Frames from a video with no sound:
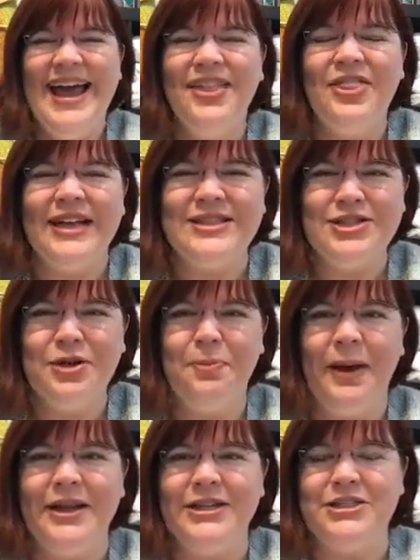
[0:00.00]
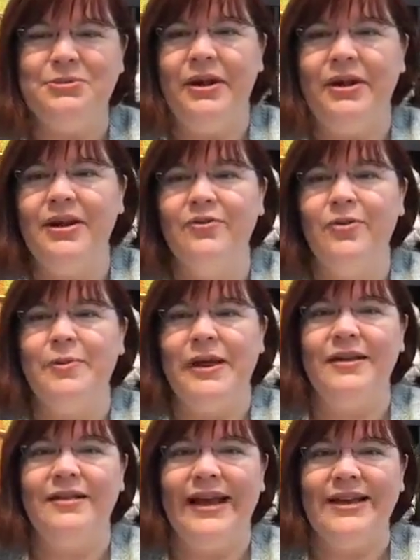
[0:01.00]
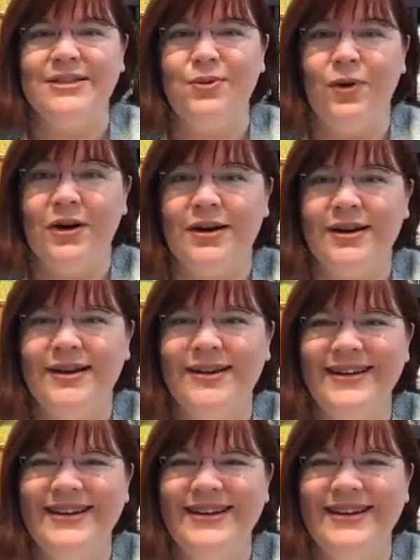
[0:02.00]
That's your punishment for being late to work.